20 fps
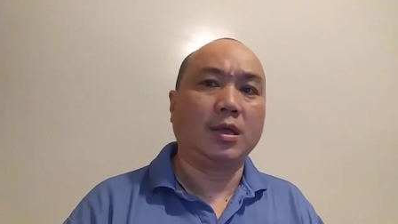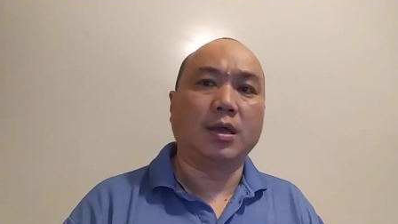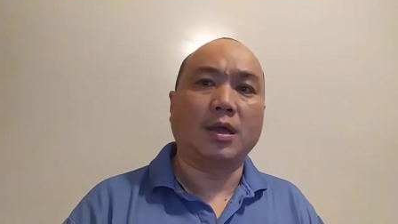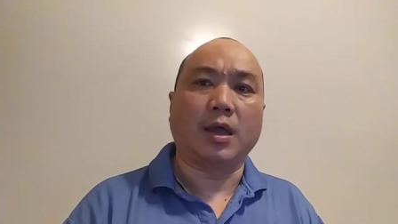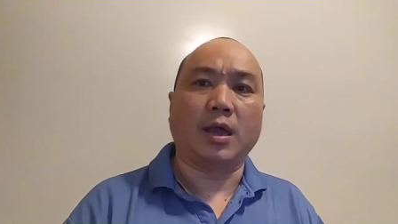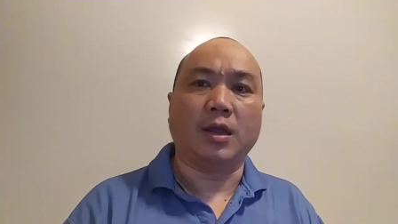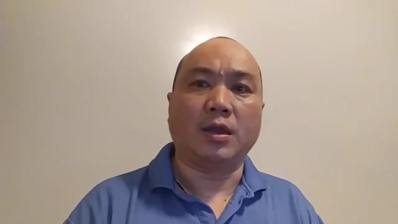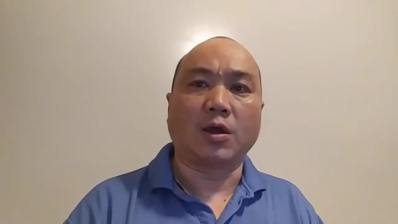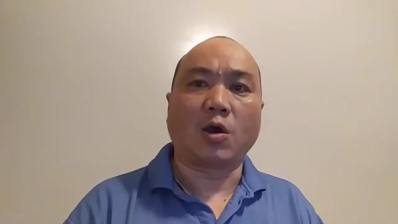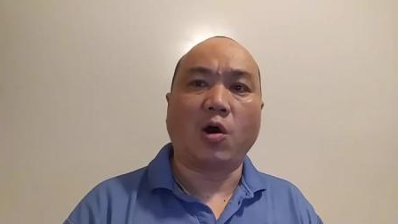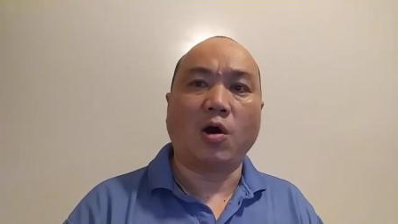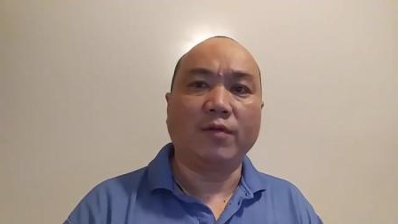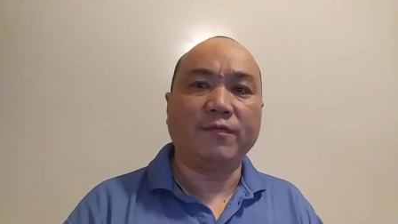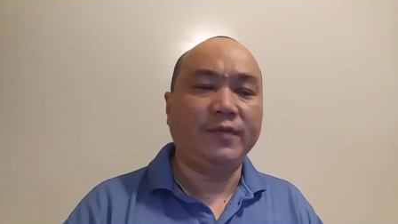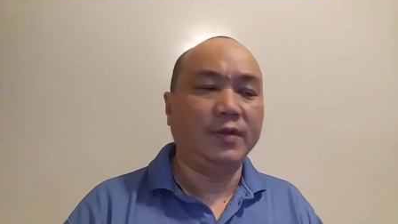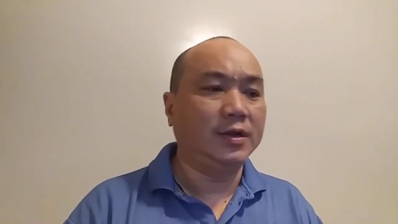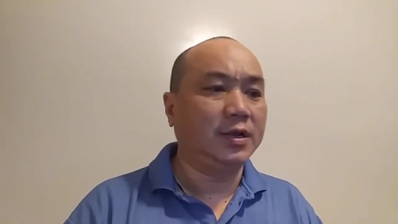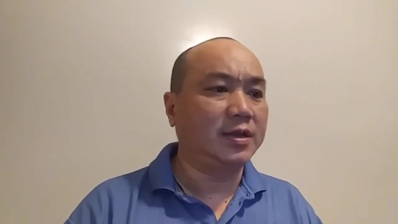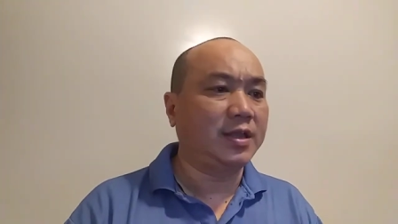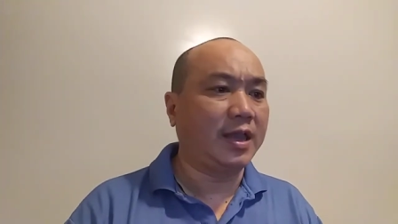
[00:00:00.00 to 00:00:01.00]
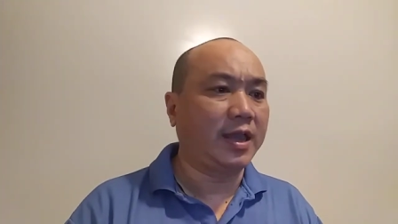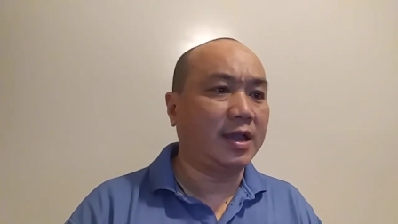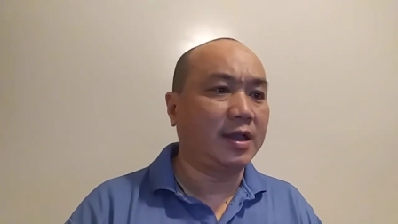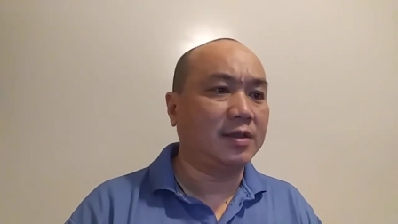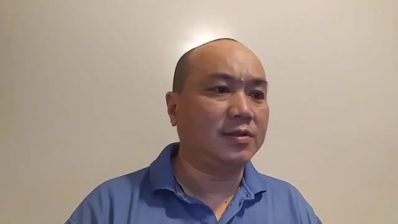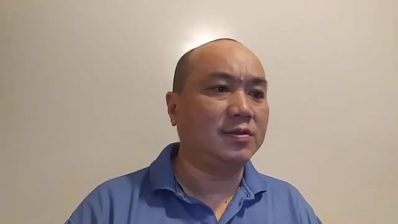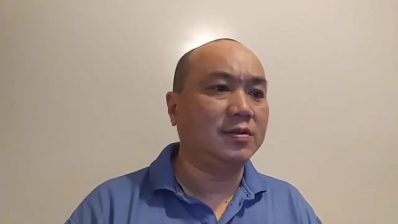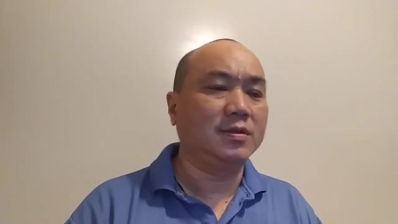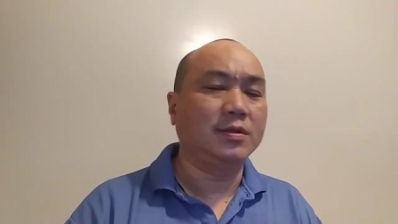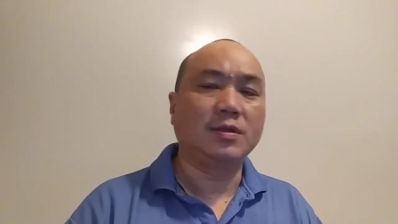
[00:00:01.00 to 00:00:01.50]
And the confidence he
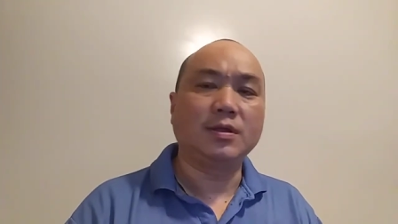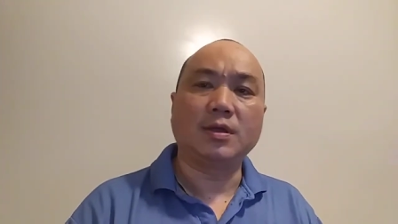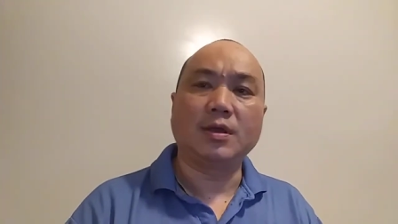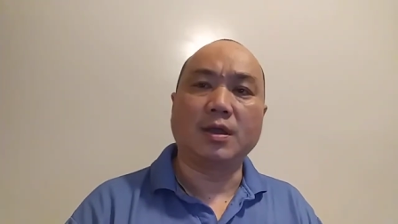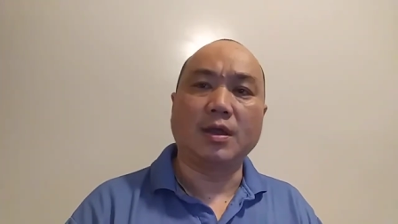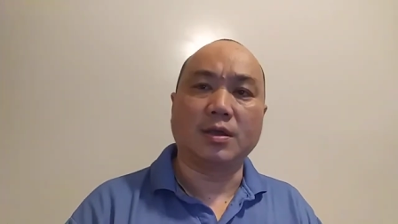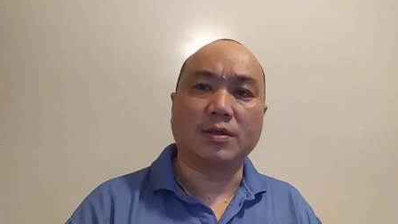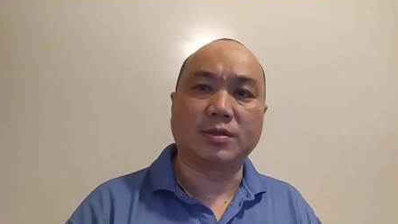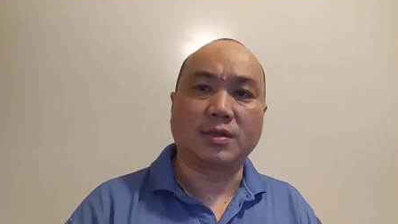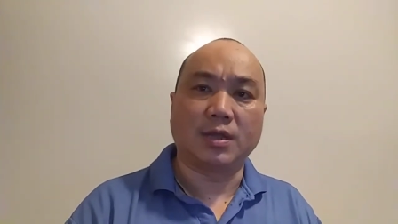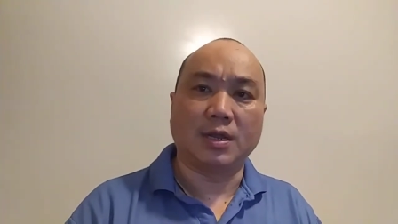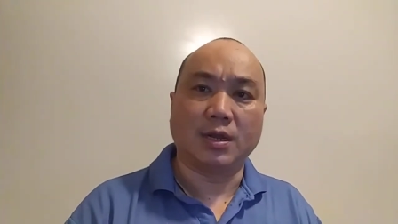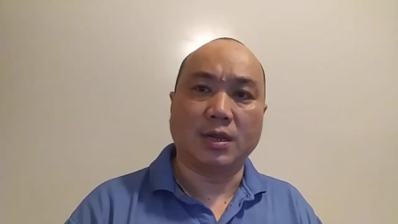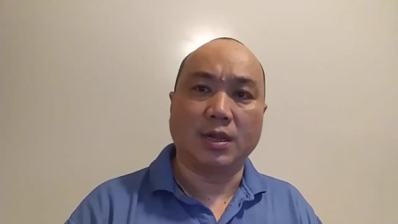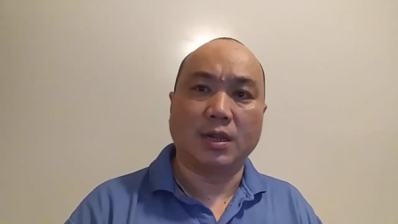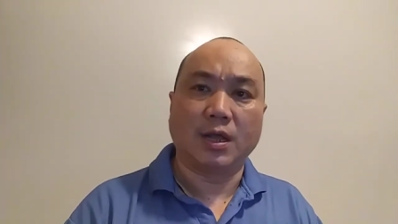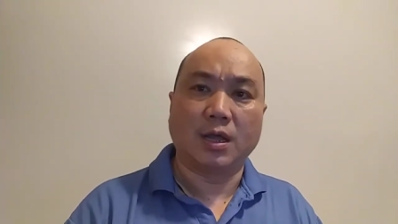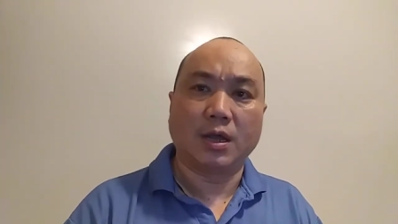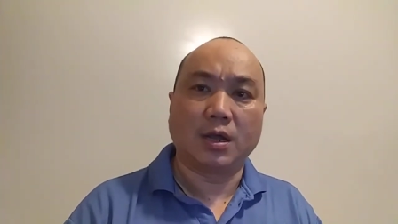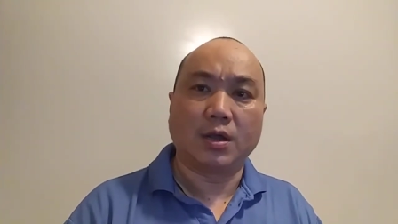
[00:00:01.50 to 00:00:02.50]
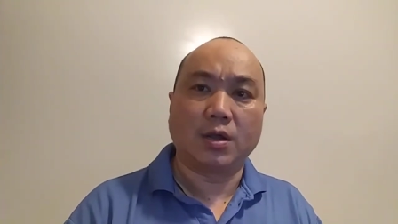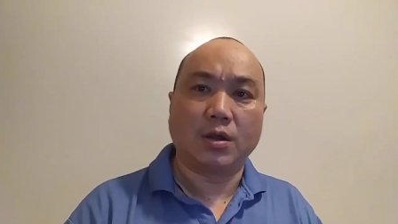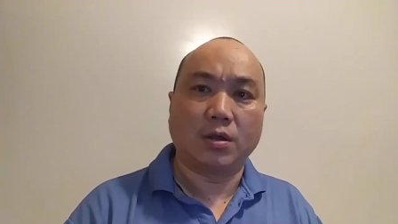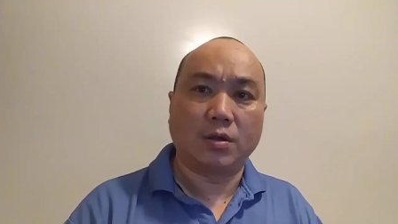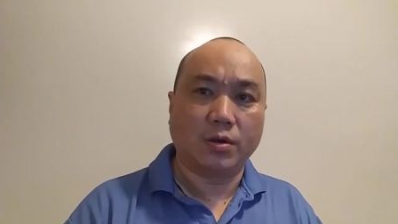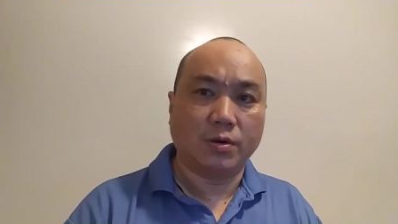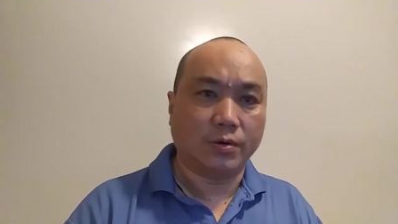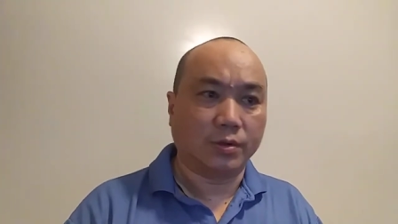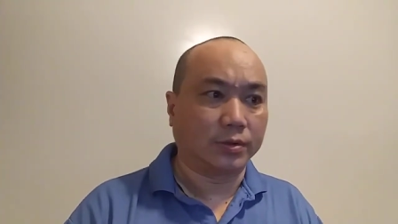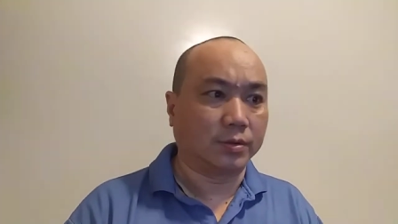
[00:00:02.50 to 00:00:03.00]
has is still
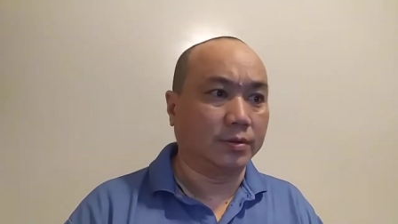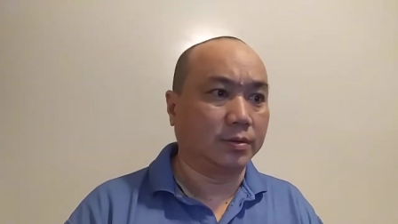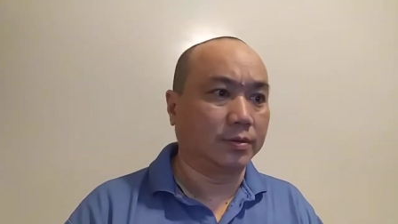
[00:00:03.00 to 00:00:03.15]
good.